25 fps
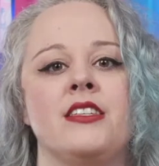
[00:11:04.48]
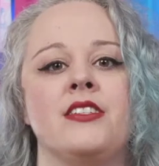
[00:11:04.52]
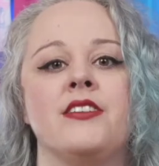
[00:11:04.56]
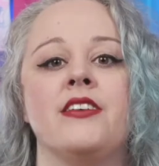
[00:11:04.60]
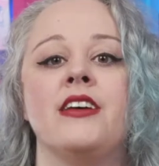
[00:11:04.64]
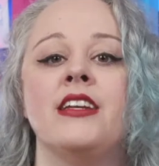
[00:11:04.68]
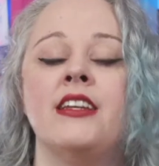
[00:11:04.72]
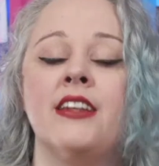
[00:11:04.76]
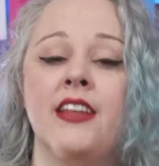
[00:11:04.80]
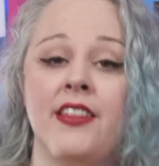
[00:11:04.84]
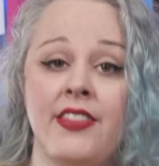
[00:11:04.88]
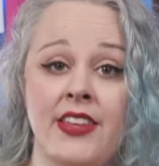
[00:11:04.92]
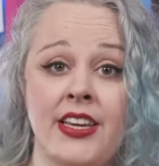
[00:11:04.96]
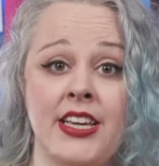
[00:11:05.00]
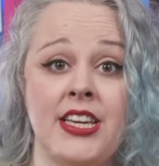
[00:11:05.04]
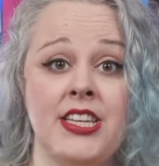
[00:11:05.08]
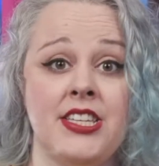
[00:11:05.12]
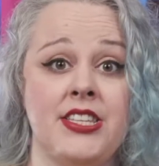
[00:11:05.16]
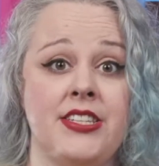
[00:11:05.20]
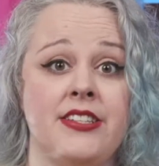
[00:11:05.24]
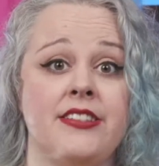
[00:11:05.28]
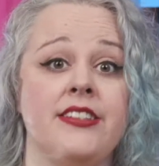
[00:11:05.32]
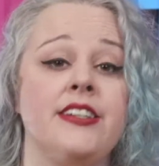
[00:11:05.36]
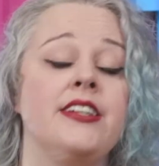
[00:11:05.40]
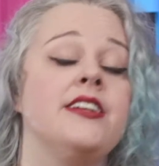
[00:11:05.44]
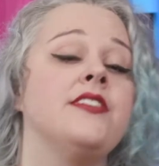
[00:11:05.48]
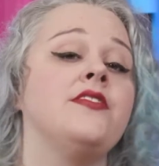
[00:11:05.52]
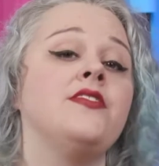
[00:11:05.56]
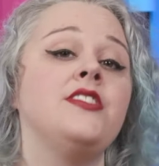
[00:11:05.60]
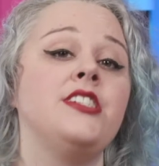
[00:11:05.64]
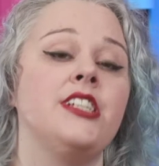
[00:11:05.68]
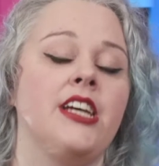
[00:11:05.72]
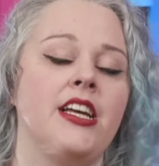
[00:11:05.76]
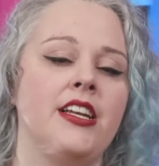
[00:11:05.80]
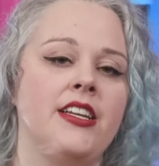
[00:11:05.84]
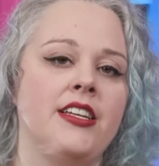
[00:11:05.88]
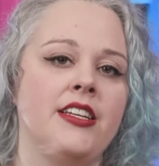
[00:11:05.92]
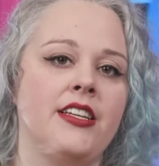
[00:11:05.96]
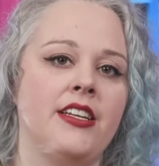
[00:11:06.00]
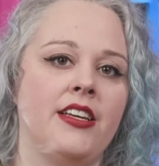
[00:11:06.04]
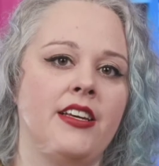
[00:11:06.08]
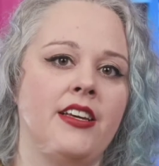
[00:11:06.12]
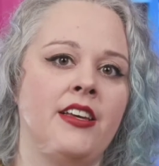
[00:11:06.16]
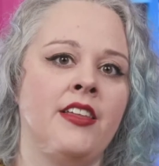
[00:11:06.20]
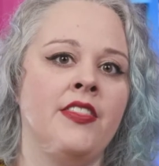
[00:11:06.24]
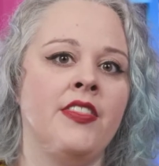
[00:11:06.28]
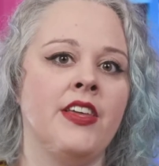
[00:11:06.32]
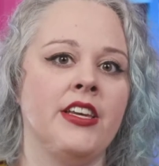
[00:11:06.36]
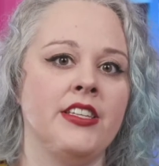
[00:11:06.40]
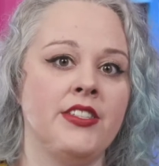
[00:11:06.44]
So another history of
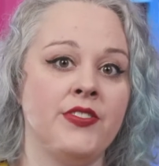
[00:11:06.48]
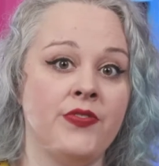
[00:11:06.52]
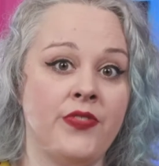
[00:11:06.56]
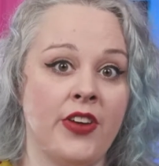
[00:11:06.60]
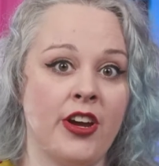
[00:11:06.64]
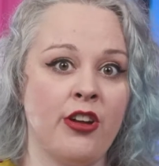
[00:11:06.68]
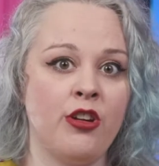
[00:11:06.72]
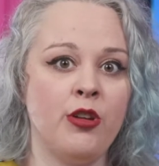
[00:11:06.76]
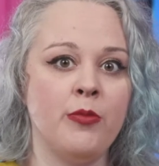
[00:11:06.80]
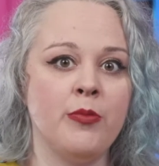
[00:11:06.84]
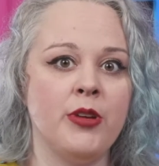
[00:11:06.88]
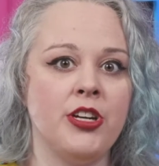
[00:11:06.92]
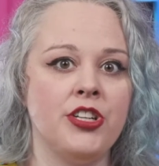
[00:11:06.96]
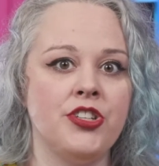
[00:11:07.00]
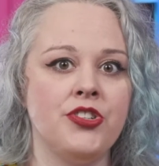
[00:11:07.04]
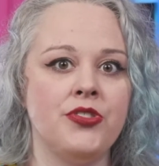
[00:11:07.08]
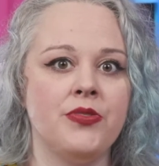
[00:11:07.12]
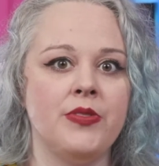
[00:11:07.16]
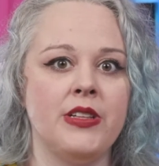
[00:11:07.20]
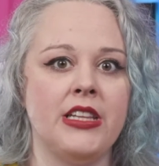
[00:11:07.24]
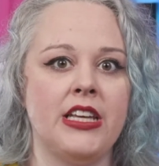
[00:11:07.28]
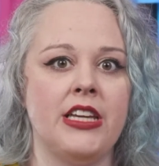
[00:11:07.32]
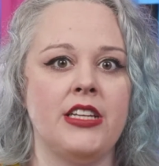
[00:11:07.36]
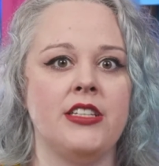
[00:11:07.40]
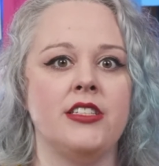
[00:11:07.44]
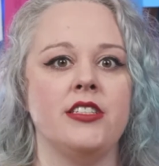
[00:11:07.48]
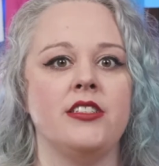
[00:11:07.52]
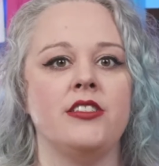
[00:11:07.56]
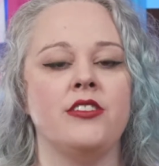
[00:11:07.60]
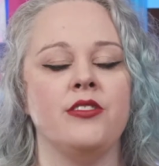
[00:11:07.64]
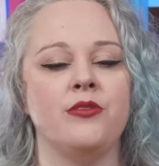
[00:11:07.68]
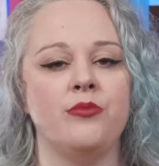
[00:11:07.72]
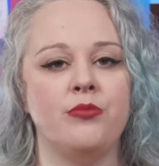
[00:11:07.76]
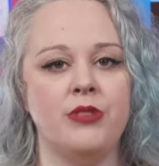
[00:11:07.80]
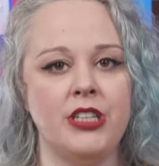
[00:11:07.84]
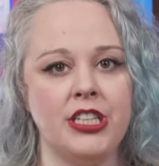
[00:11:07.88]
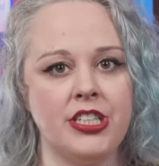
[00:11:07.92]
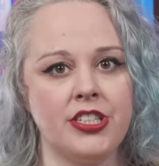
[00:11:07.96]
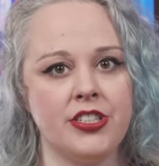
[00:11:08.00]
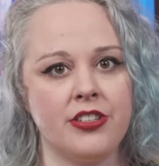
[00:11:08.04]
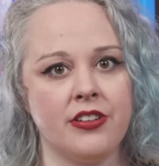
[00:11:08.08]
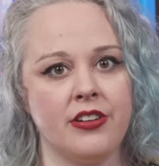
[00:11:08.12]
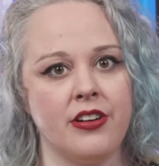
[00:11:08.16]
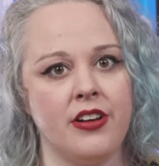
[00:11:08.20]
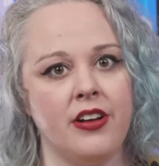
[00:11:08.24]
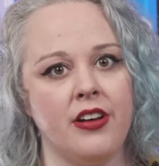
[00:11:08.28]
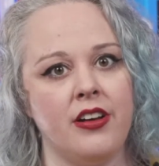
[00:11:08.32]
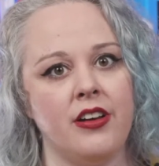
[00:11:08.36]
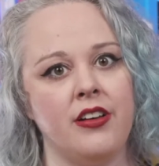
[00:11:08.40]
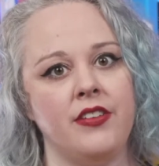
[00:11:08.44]
gender that's very much related to
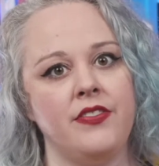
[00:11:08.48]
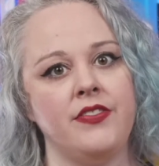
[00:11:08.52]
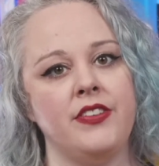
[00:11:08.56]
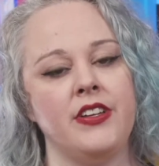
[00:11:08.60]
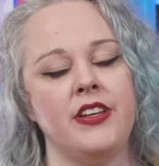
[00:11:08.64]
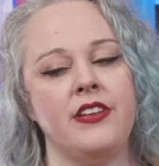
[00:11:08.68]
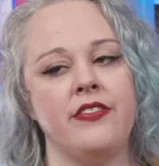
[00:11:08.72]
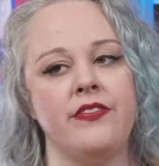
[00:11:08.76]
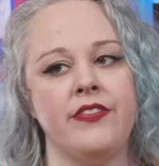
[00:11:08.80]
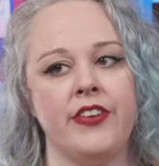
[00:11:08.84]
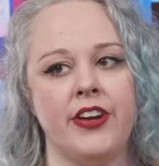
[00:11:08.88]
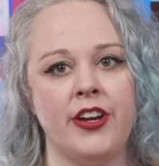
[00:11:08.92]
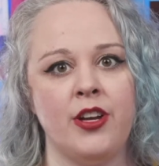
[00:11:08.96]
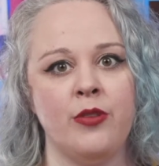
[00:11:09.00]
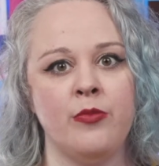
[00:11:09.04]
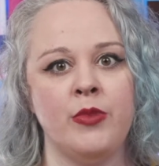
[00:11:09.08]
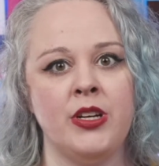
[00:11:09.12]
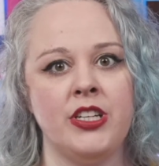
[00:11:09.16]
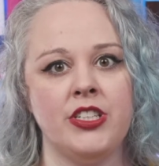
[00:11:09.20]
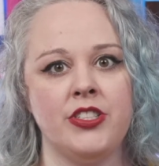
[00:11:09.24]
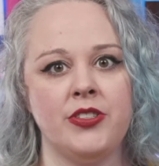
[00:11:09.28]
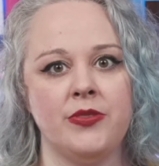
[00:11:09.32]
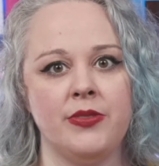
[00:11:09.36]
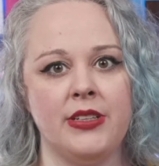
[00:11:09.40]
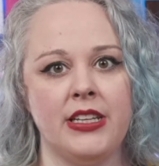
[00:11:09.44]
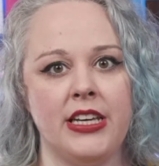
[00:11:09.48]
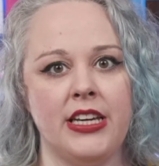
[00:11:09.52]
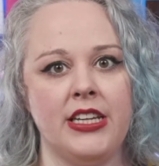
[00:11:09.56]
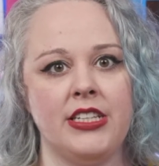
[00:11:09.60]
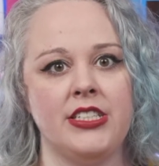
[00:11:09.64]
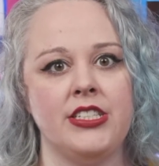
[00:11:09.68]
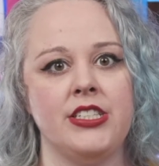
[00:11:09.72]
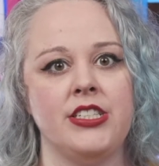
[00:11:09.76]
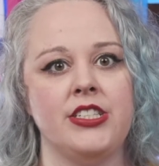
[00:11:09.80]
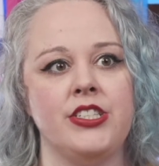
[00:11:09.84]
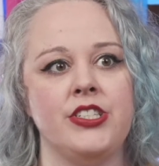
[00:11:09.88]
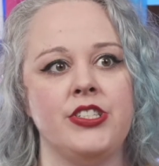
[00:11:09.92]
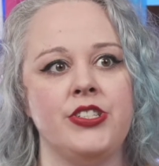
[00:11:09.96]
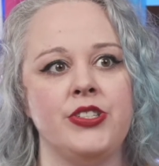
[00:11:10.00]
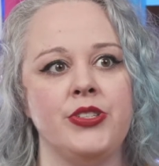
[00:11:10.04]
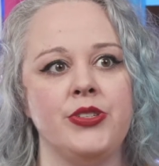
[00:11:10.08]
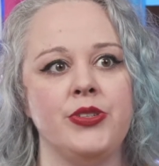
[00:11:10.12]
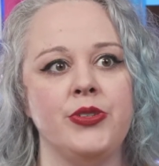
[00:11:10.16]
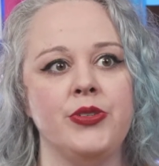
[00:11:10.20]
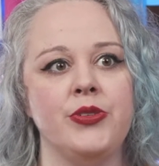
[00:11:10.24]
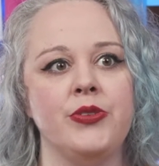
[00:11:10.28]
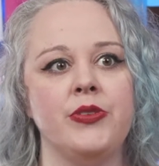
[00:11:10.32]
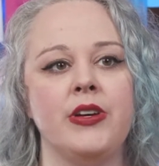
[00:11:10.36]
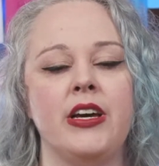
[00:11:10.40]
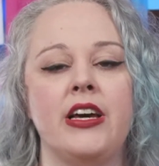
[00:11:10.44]
witchcraft and very much related
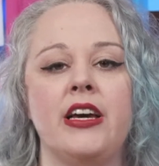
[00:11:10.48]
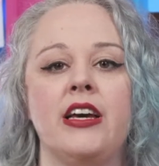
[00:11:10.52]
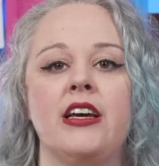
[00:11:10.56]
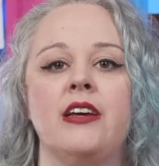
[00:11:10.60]
to